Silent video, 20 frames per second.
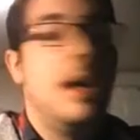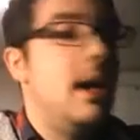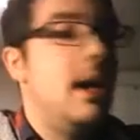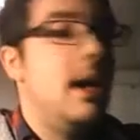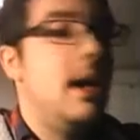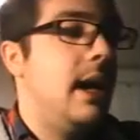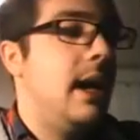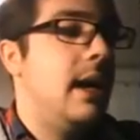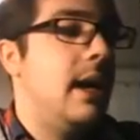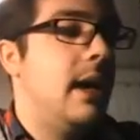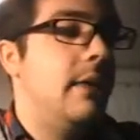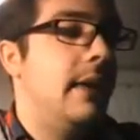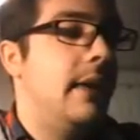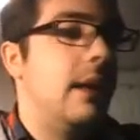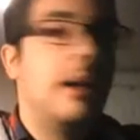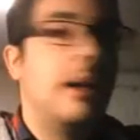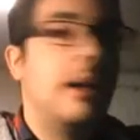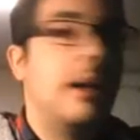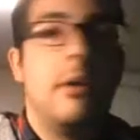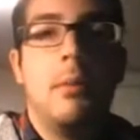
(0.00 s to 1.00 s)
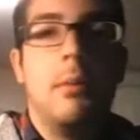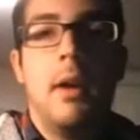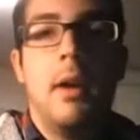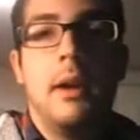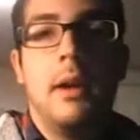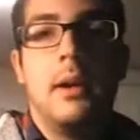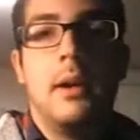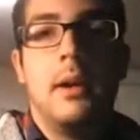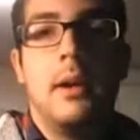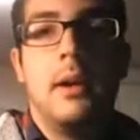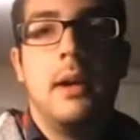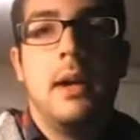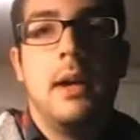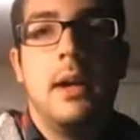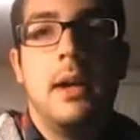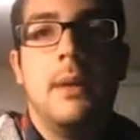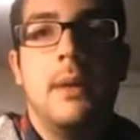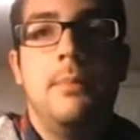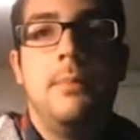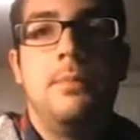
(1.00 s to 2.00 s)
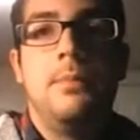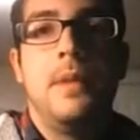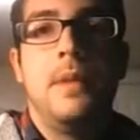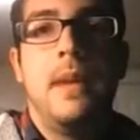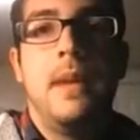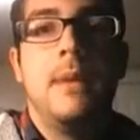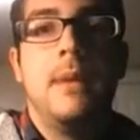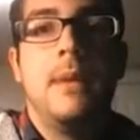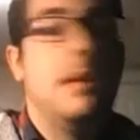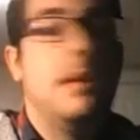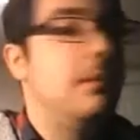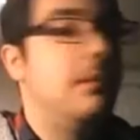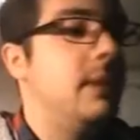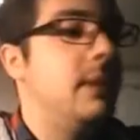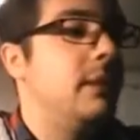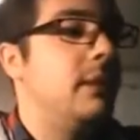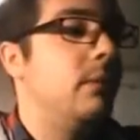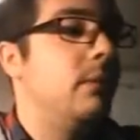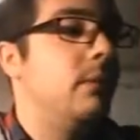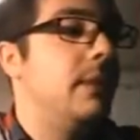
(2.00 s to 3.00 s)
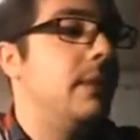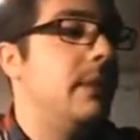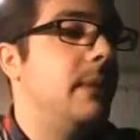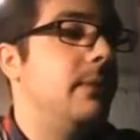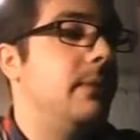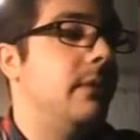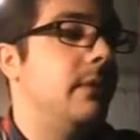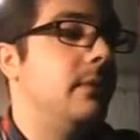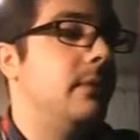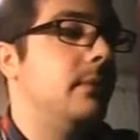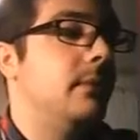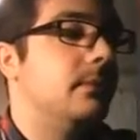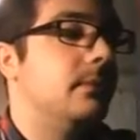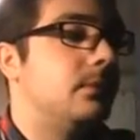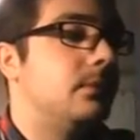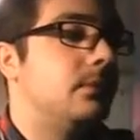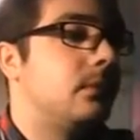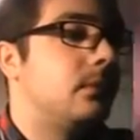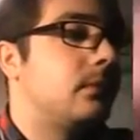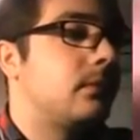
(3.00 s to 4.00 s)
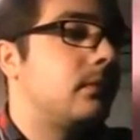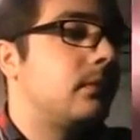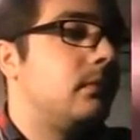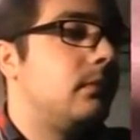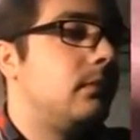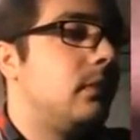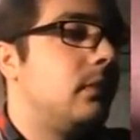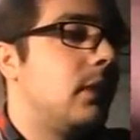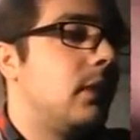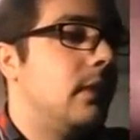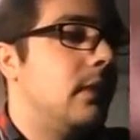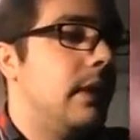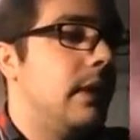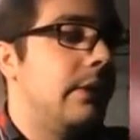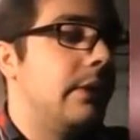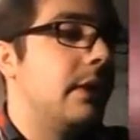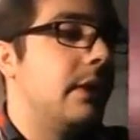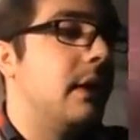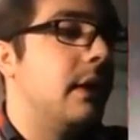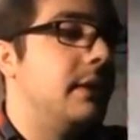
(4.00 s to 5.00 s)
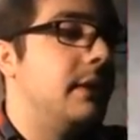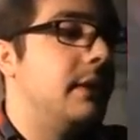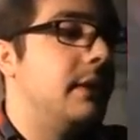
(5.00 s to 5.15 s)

and that Alara block game that I just mentioned will be up soon. Another Gonti's